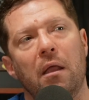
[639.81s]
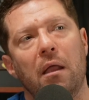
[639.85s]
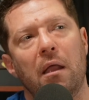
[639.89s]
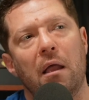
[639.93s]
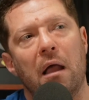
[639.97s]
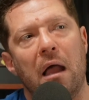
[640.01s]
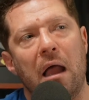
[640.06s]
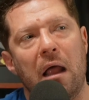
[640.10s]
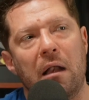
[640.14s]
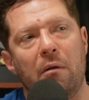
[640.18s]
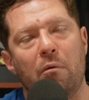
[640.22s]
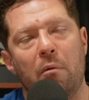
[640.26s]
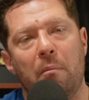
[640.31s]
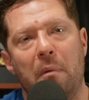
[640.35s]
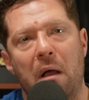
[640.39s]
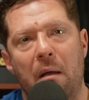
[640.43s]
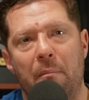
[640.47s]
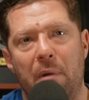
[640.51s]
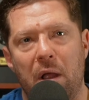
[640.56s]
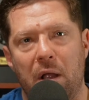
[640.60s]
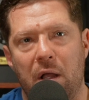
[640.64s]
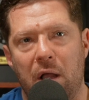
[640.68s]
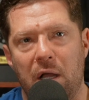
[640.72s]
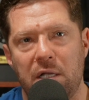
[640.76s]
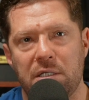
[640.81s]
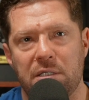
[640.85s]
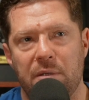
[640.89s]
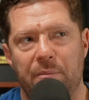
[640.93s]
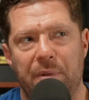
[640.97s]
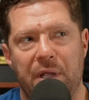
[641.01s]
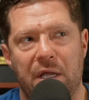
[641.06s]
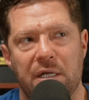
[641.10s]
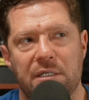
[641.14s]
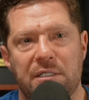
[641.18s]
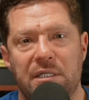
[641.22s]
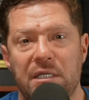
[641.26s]
I had to remind my cousin,
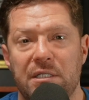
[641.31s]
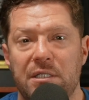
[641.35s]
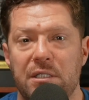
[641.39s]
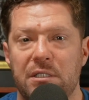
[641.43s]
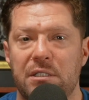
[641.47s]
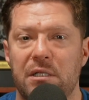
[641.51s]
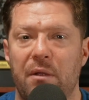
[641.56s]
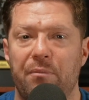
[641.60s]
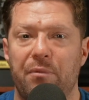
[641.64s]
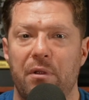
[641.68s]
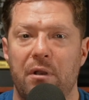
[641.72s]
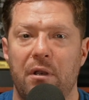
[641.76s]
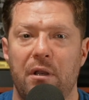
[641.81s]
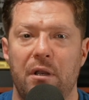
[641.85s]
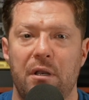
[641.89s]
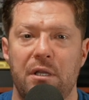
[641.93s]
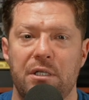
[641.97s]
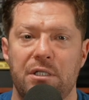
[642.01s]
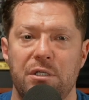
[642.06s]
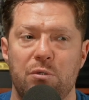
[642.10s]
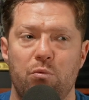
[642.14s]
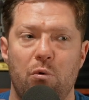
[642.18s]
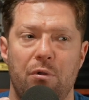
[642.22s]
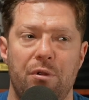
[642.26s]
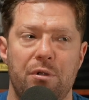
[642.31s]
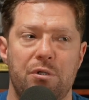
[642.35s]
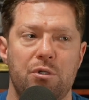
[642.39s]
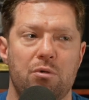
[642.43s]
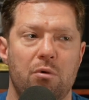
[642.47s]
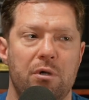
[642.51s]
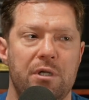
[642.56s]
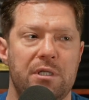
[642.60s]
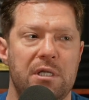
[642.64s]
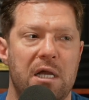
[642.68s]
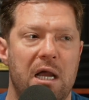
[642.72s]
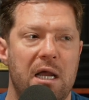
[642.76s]
because this is something, and this is where the
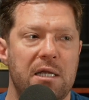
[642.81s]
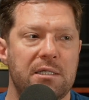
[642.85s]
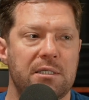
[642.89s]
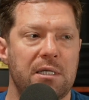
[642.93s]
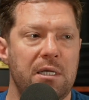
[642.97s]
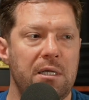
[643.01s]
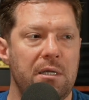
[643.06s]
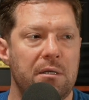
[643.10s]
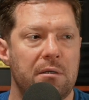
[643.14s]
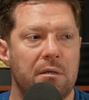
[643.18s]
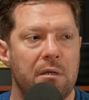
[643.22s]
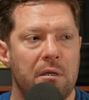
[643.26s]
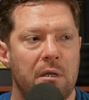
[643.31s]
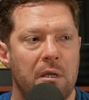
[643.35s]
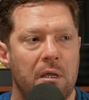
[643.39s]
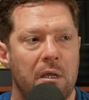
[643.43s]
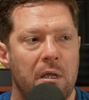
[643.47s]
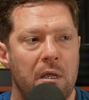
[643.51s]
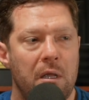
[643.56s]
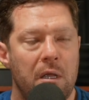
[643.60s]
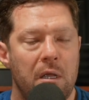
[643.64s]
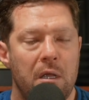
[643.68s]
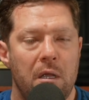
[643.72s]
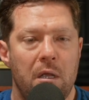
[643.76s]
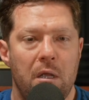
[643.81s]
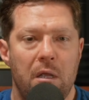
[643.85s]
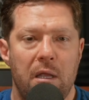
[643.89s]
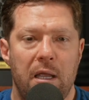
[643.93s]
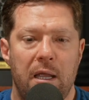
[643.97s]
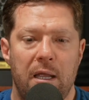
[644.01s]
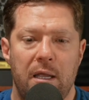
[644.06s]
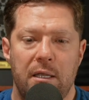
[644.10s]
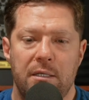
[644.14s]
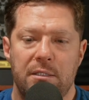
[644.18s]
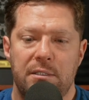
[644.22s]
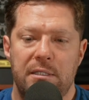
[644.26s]
story ties in,
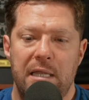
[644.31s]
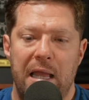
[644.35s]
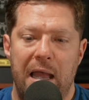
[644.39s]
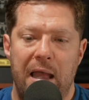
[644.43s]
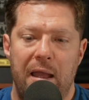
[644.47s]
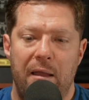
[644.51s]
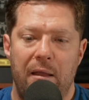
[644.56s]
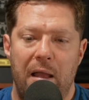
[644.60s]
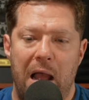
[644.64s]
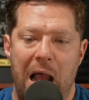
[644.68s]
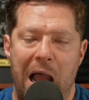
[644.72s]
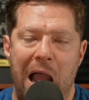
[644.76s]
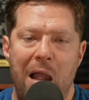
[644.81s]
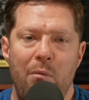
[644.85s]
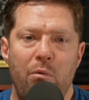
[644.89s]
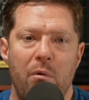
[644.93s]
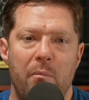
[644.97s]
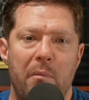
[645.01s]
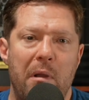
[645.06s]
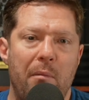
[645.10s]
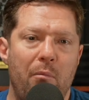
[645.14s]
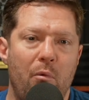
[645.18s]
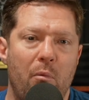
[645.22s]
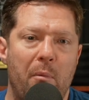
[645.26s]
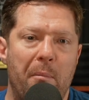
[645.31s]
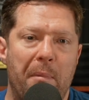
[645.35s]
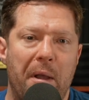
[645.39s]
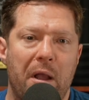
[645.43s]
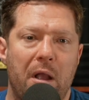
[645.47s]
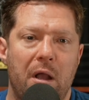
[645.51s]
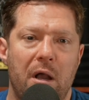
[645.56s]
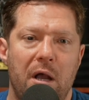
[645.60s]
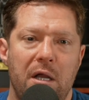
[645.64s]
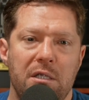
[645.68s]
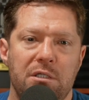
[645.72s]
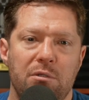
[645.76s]
is that I remember when my
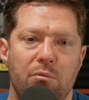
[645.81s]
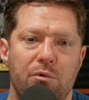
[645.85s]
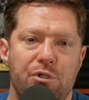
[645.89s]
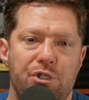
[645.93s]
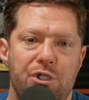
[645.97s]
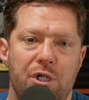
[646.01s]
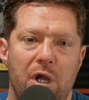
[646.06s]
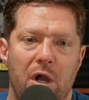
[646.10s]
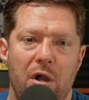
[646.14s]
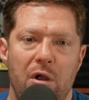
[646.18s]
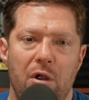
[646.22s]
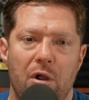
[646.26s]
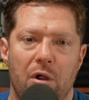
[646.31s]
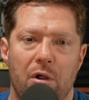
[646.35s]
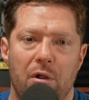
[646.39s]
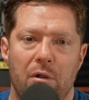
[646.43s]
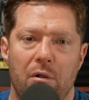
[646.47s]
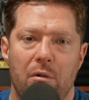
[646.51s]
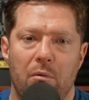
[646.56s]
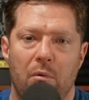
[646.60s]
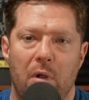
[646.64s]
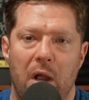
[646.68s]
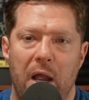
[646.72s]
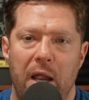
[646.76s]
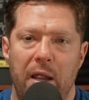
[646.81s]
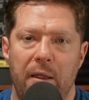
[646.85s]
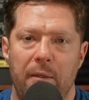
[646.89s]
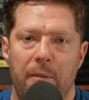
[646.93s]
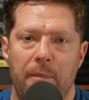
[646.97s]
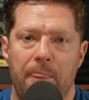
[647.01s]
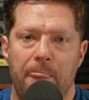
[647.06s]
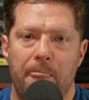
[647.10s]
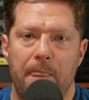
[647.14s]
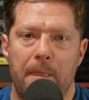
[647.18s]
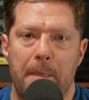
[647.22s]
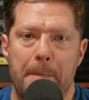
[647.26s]
cousin was younger, right?
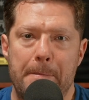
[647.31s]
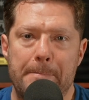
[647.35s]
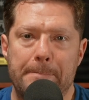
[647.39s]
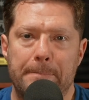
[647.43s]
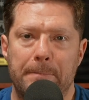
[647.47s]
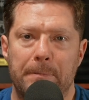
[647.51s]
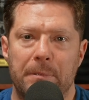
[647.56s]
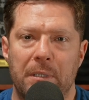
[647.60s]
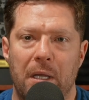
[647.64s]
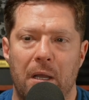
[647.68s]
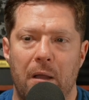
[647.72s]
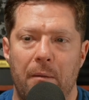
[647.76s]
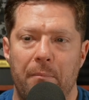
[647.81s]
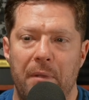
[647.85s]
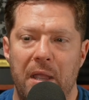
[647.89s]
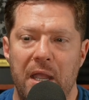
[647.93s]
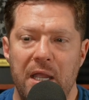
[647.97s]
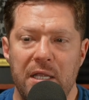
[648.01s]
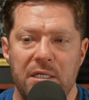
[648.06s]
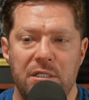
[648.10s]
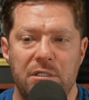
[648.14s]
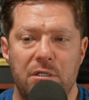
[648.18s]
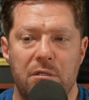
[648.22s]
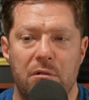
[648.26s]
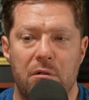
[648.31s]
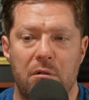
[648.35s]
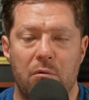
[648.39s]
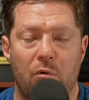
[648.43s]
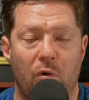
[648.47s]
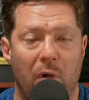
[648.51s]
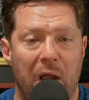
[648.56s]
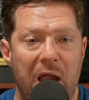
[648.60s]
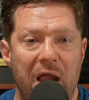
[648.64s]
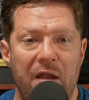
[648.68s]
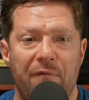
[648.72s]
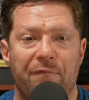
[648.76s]
His
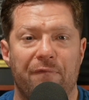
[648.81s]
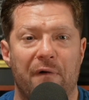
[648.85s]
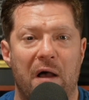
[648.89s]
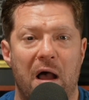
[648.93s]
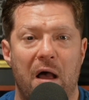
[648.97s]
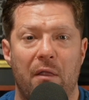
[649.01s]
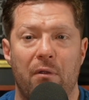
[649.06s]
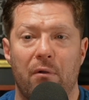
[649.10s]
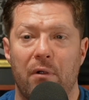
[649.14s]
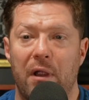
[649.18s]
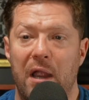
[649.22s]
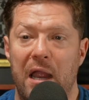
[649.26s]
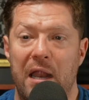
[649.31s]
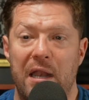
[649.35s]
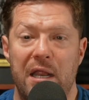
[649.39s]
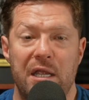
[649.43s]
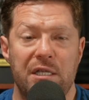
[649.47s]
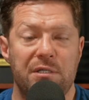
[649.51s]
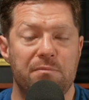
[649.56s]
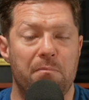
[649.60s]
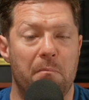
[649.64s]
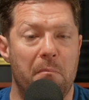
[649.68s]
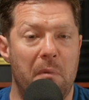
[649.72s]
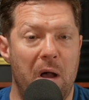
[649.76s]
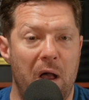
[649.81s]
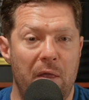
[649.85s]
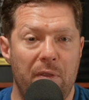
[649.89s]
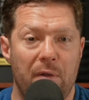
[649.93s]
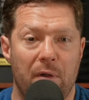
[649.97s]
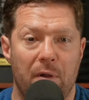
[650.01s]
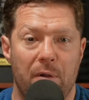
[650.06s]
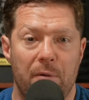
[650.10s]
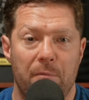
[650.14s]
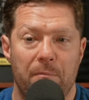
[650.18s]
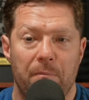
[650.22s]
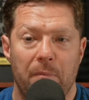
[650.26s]
grandfather and his
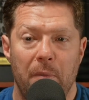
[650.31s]
mother,